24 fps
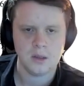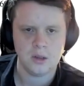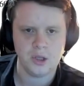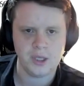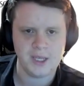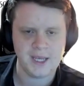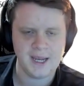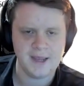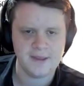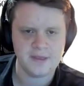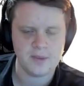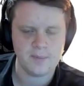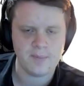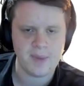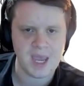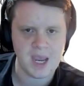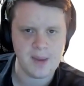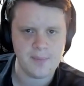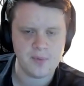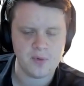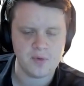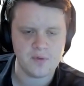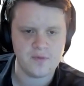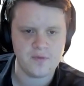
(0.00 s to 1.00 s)
Looking at the
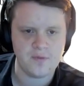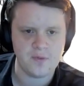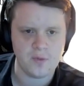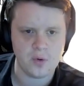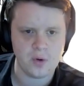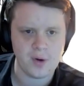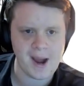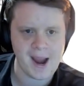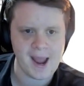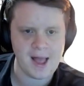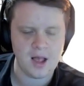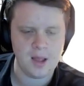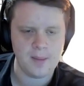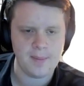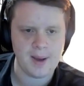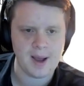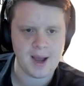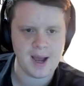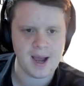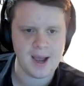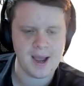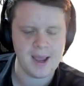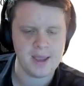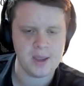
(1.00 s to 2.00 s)
paper for
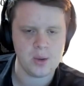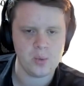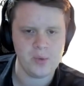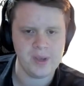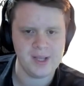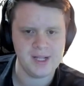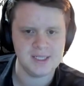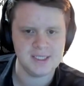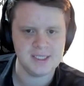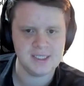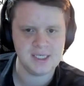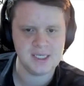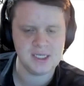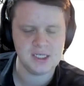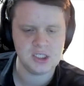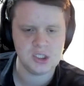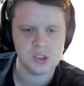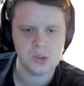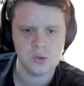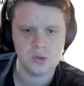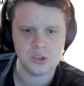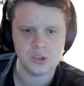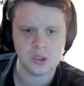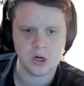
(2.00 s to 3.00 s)
Alibi, we can see
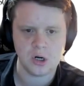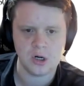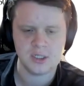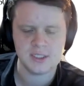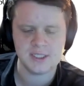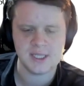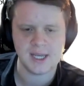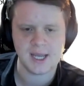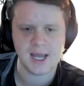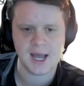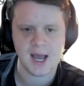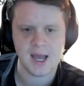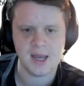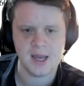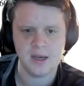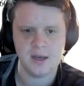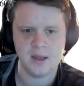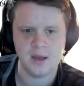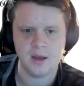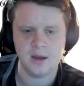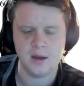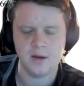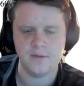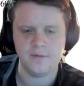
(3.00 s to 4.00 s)
two charts that
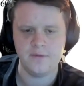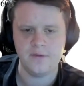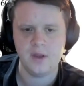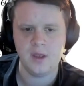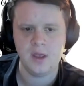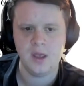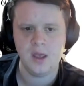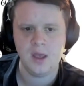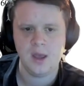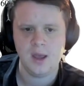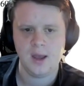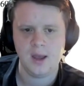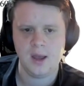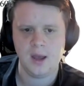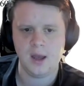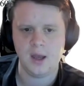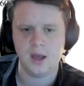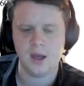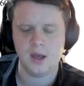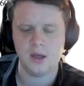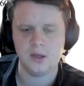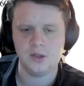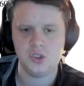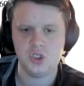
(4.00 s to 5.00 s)
kind of
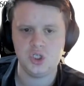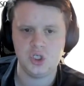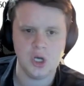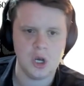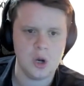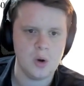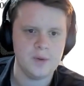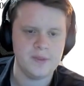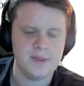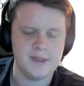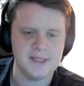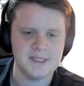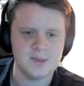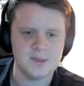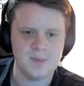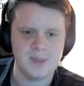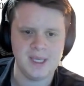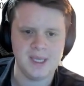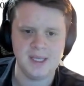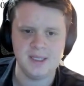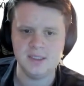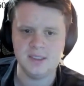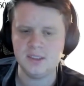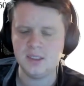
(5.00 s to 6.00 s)
show what this
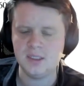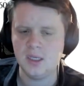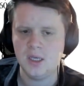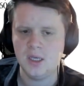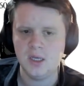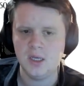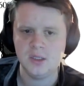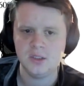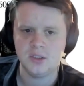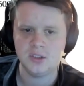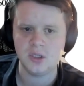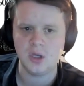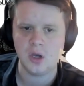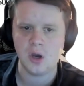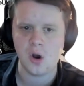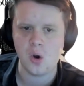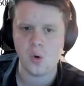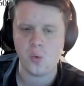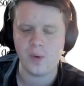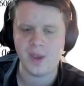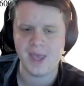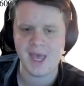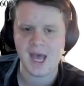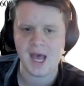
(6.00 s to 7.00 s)
means.
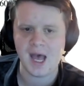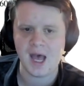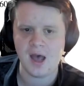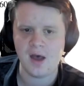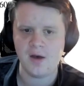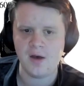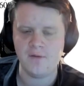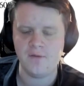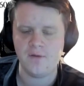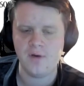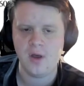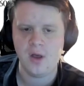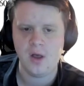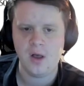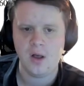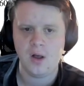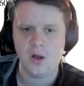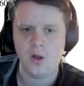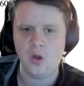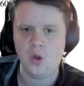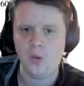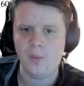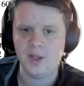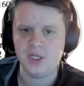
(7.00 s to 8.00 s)
So we have
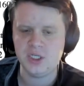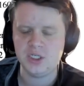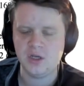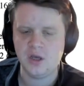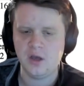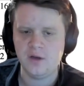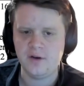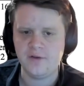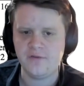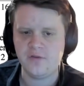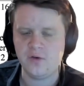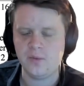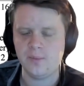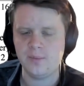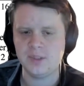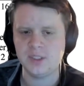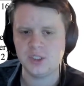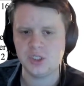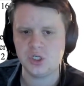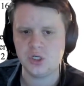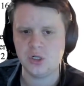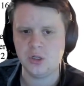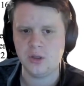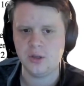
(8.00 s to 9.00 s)
a whole bunch of different
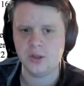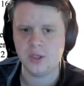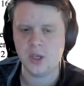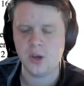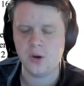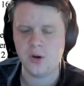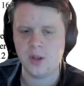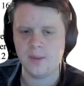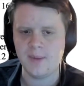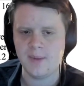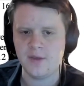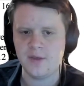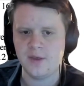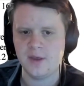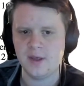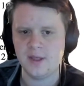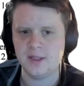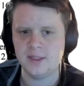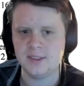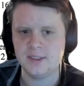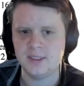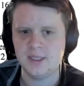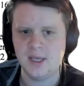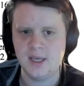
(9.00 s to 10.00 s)
positional encoding
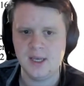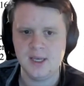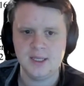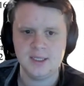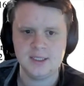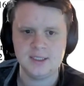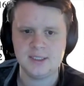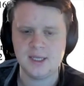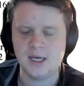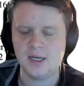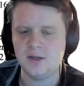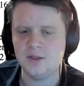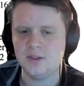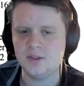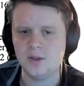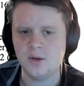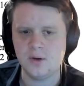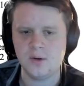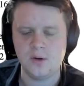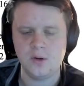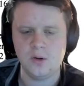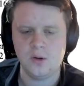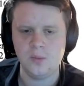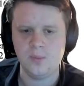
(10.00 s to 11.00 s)
methods,
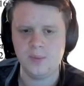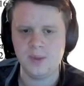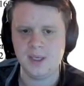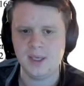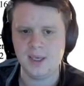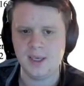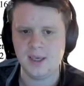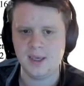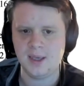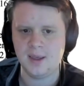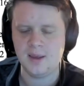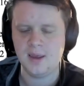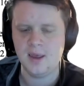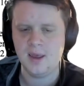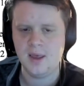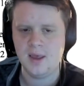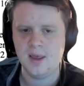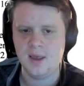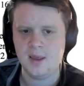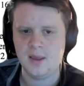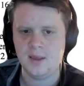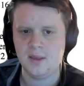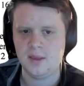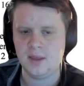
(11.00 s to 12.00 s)
sinusoidal being
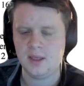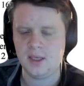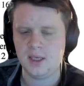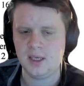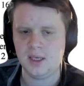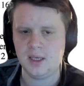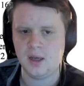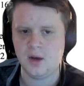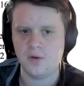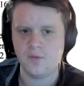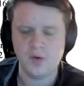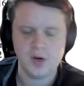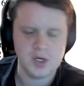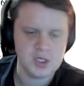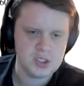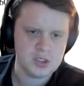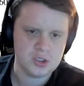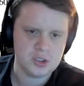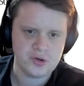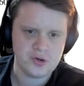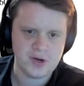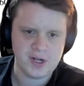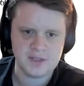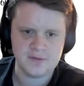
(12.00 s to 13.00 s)
the
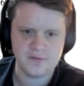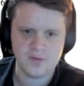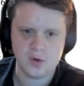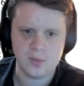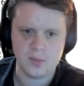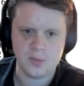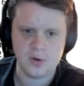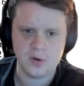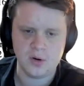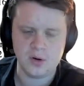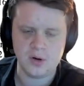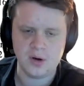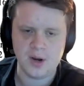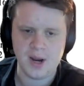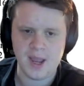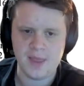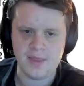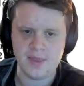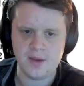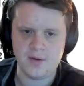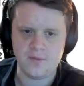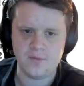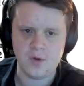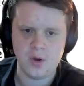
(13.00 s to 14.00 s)
original transformer,
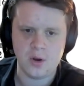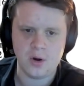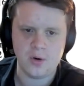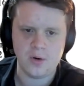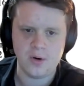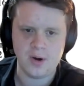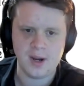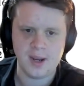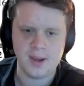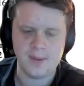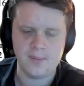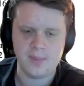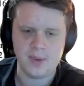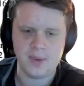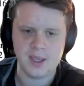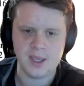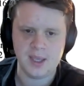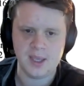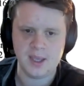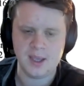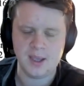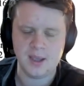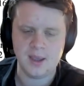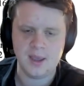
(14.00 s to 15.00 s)
and then rotary
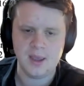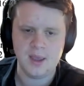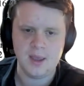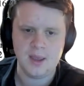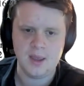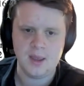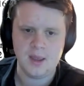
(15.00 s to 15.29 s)
being